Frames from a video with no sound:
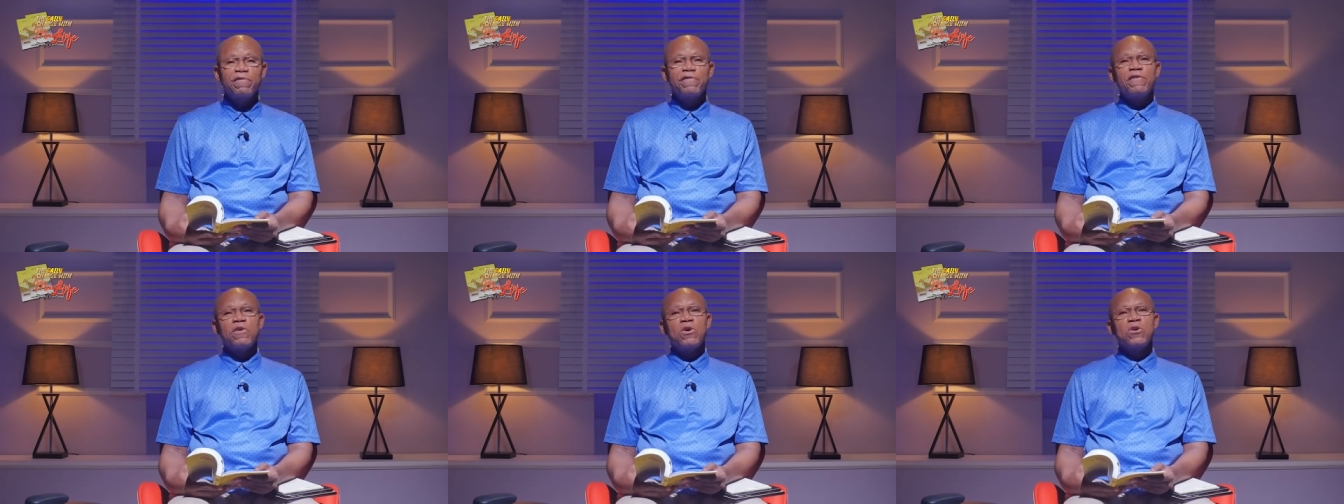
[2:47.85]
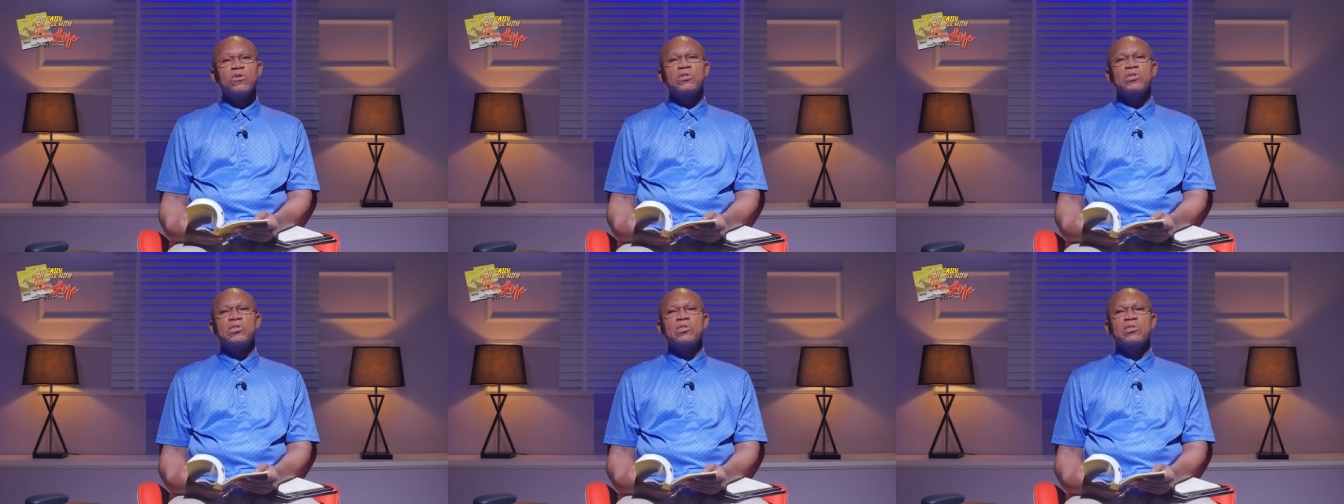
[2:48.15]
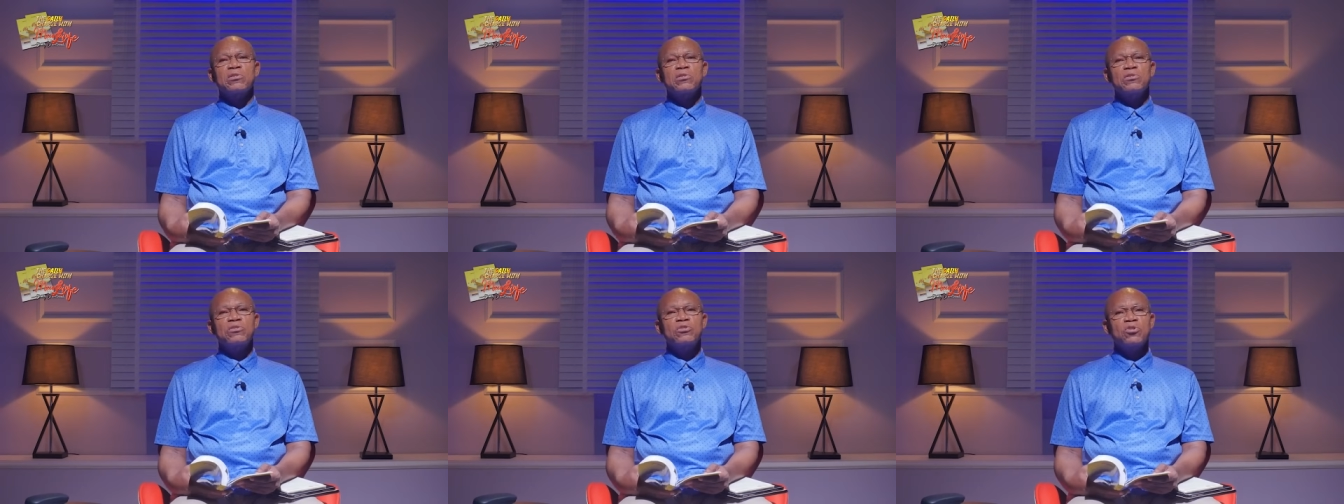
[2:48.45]
1
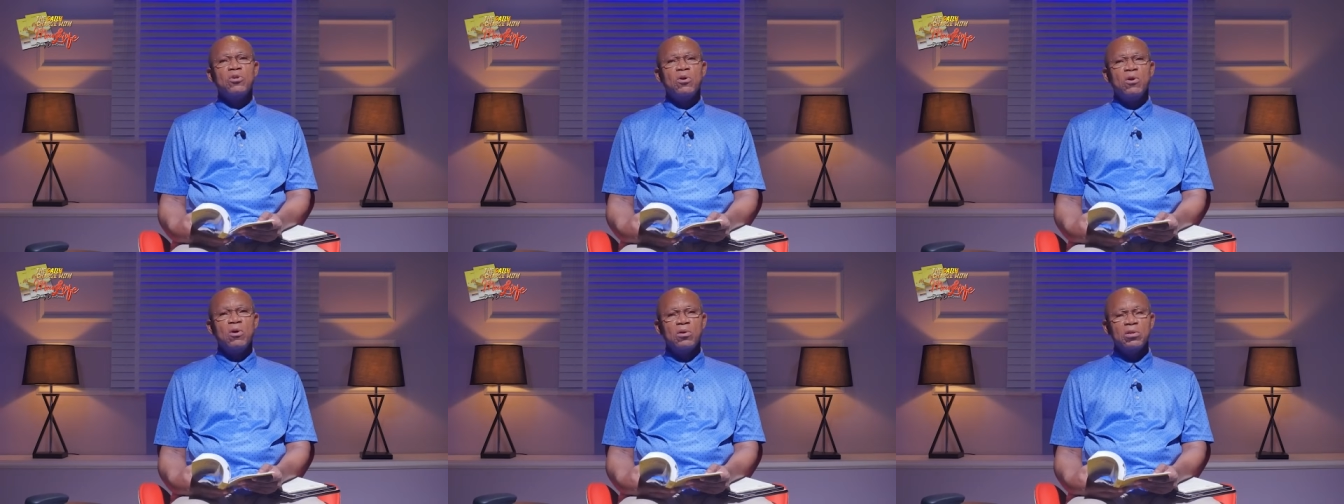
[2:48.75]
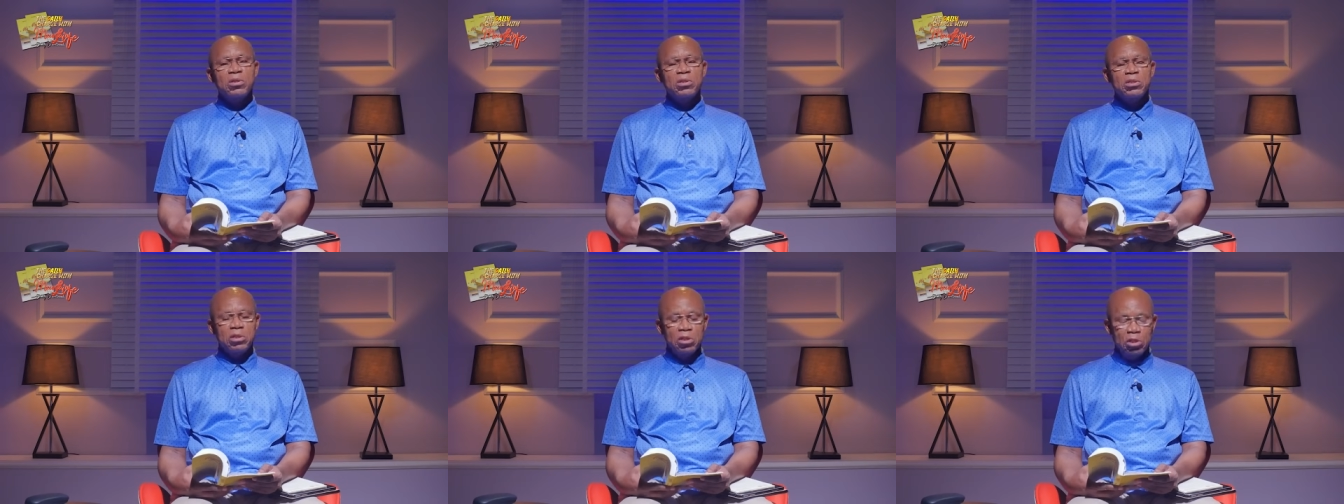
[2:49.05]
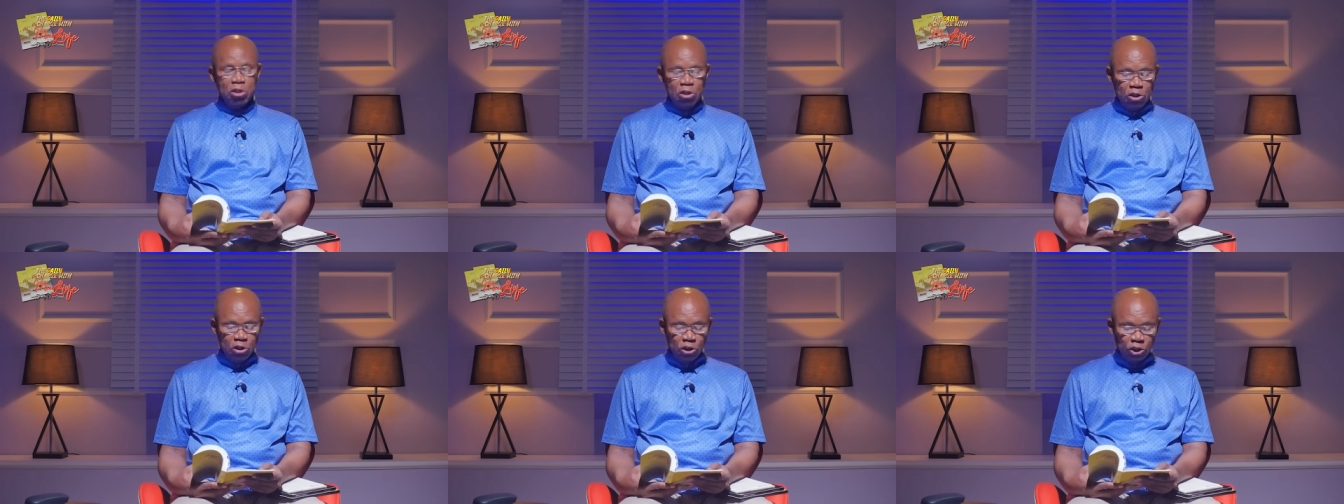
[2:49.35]
John
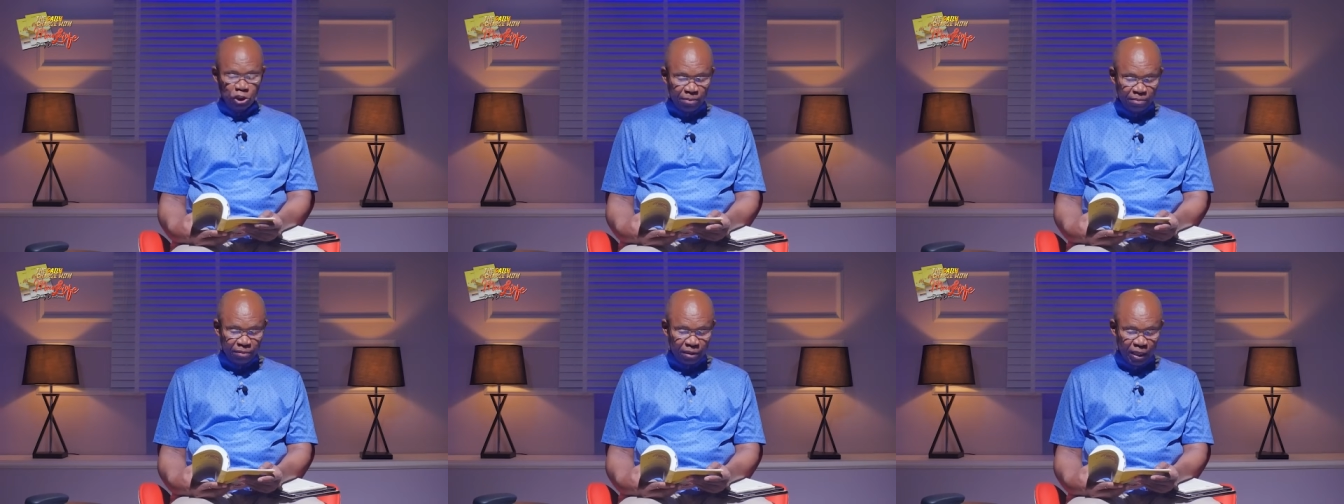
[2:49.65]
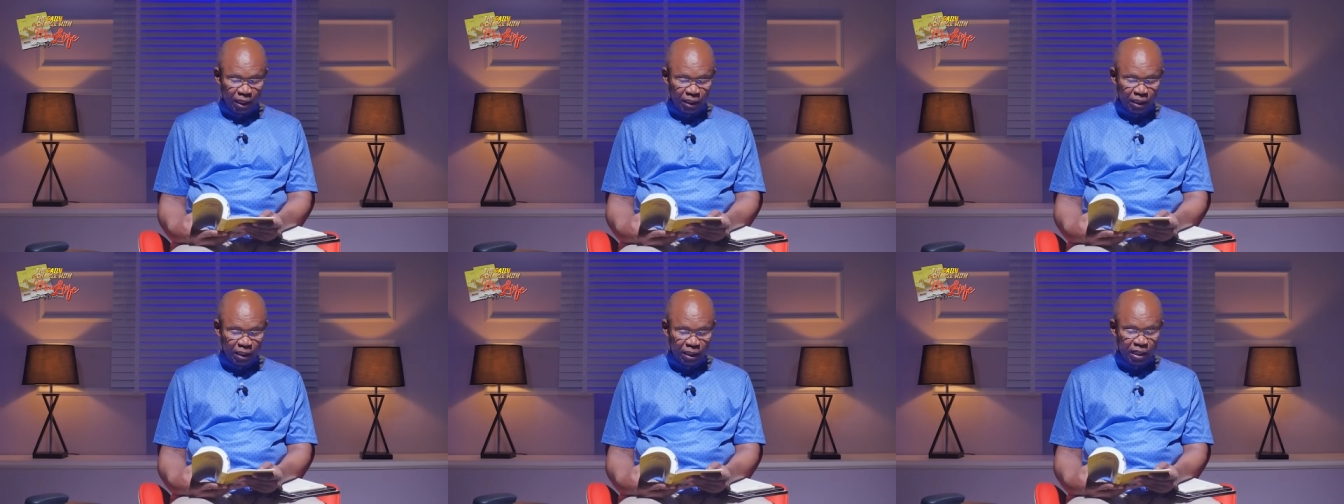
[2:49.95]
chapter